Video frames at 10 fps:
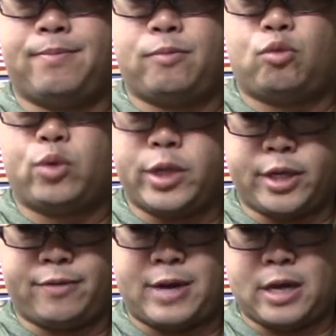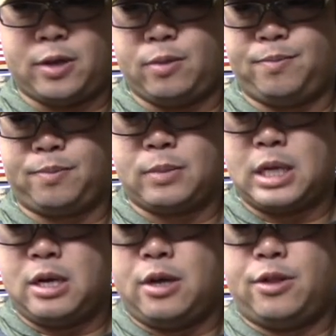Really good value.
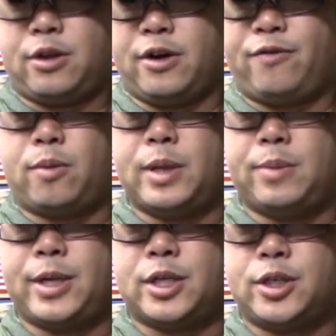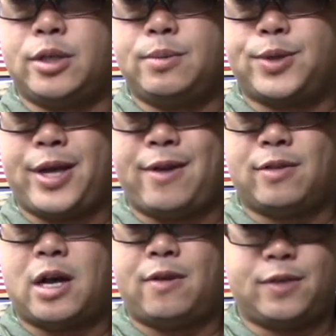34mm tube, so you have a
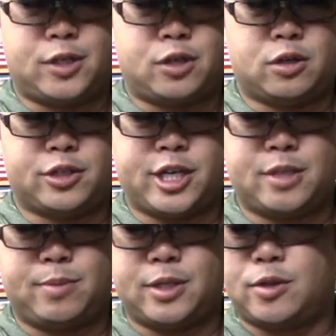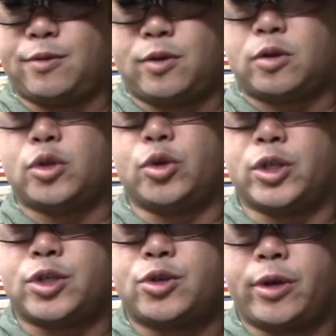lot of internal adjustments. So if you're doing
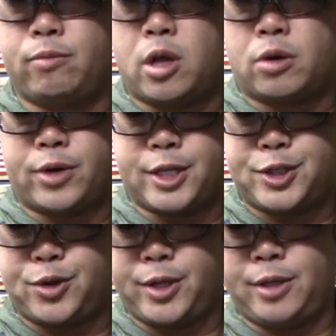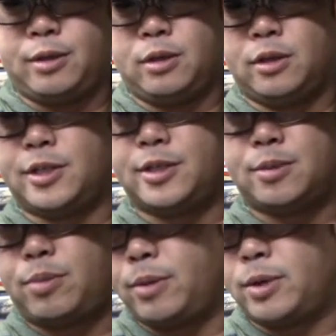extreme long range shooting, this is
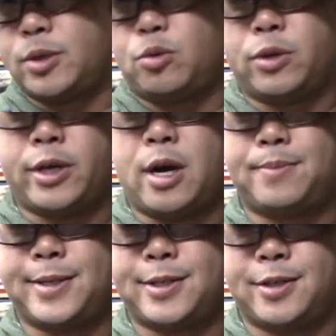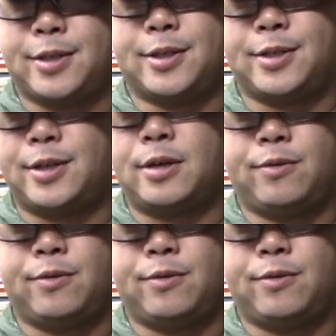pretty much one of the optics to consider.